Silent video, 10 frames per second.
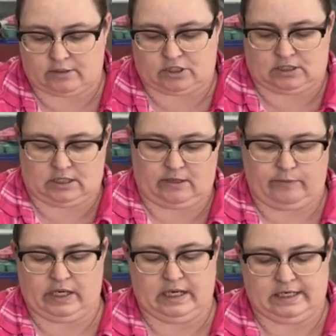It's just to give
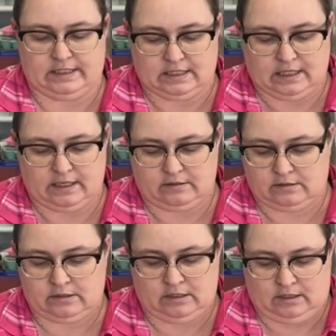me an idea
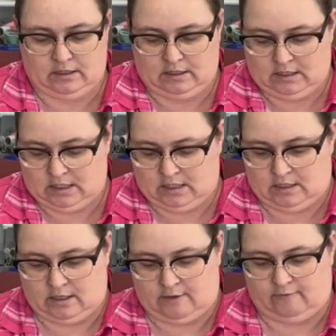
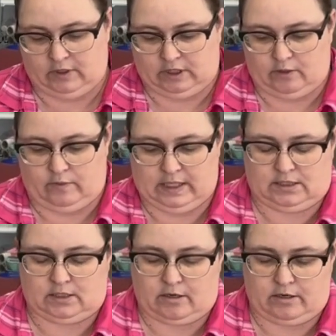of what their
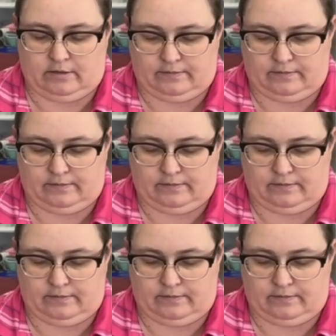weights are.